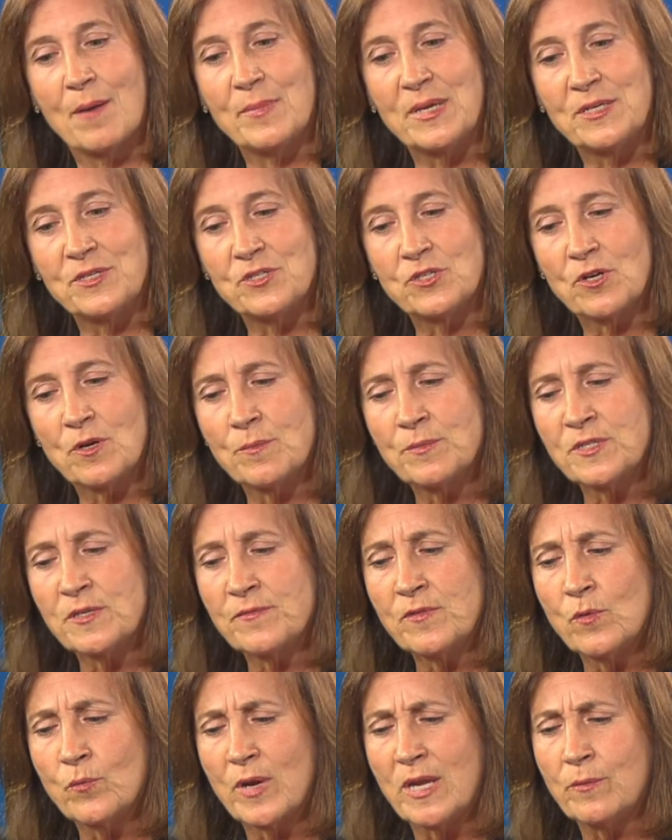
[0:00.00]
In terms
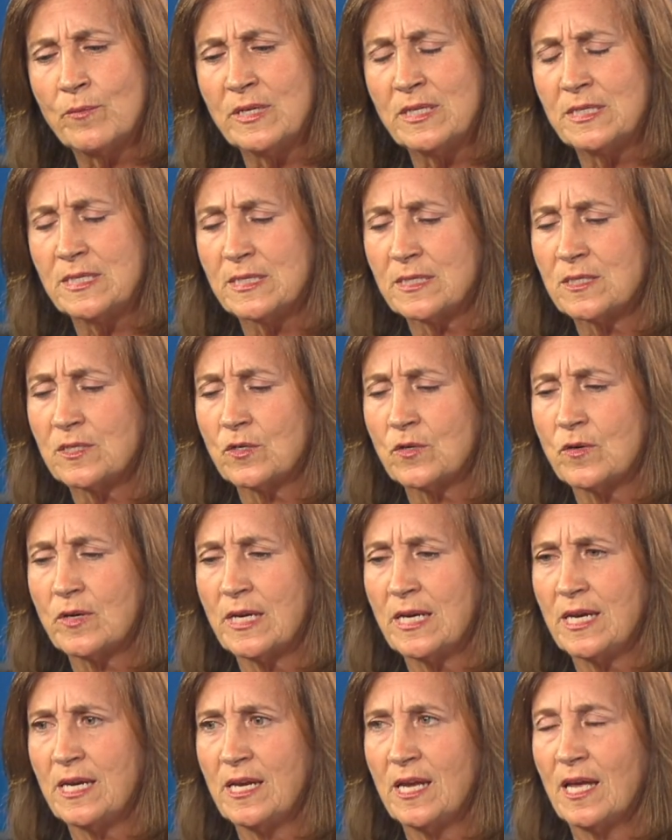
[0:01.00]
of the way we
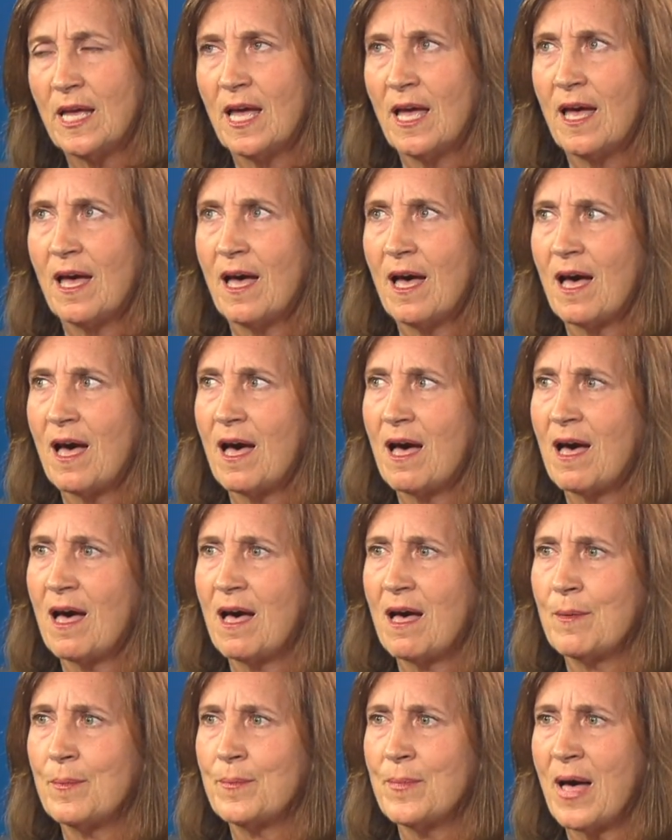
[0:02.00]
disagree,
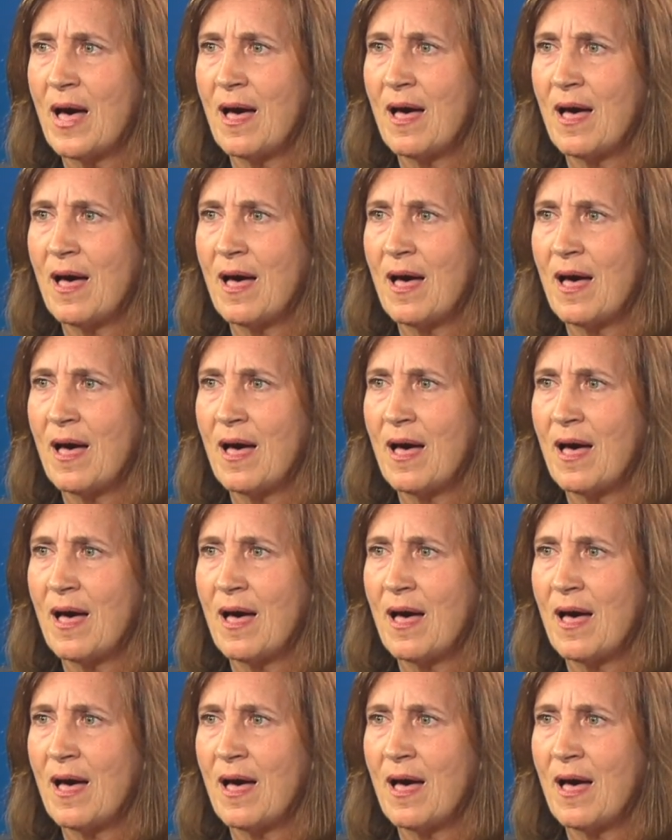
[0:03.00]
that's